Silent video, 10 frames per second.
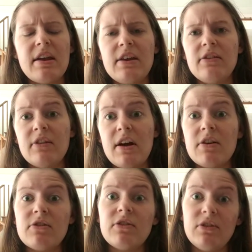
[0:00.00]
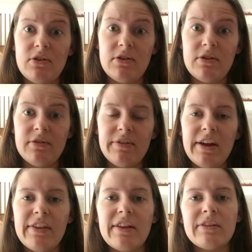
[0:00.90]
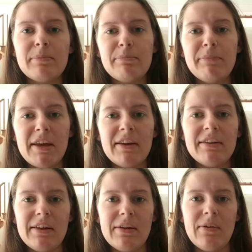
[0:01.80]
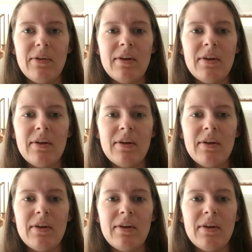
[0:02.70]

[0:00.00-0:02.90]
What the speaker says: a desire to learn, and that's a big deal.